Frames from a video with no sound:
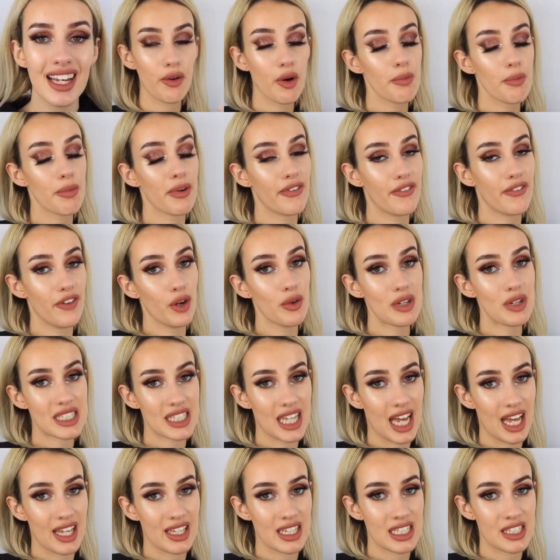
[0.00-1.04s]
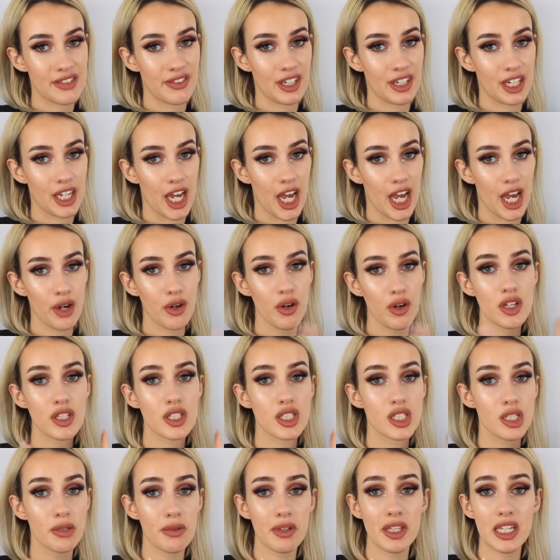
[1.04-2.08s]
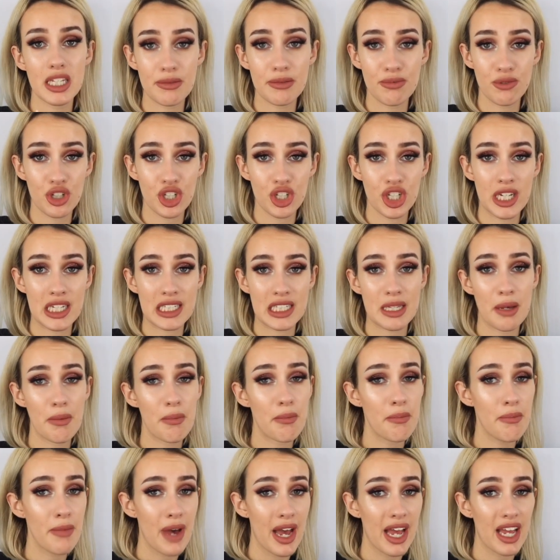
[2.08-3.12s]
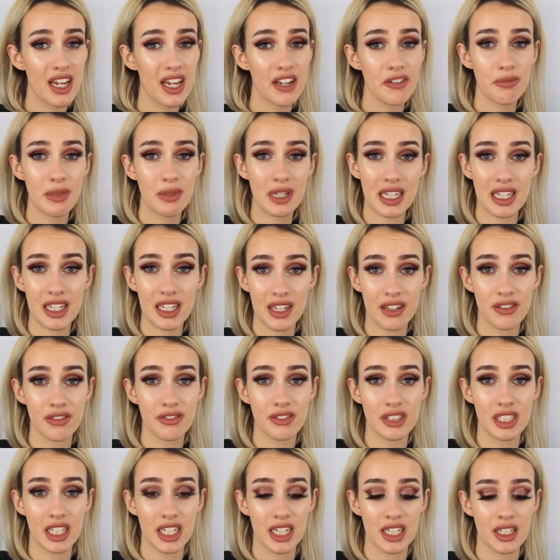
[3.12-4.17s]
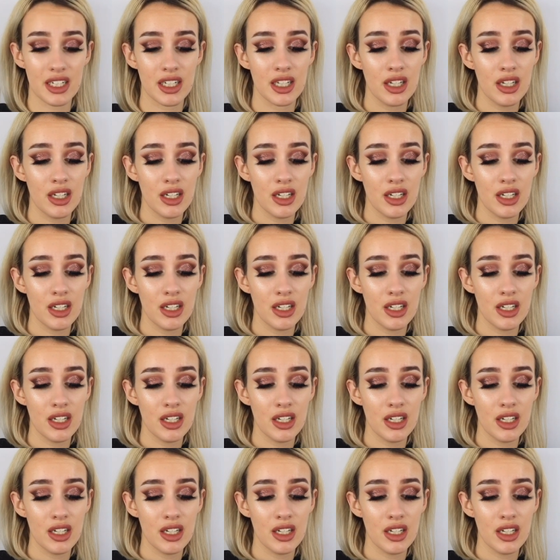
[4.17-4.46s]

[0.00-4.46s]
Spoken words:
But before we start this video, some of these brushes may have been gifted.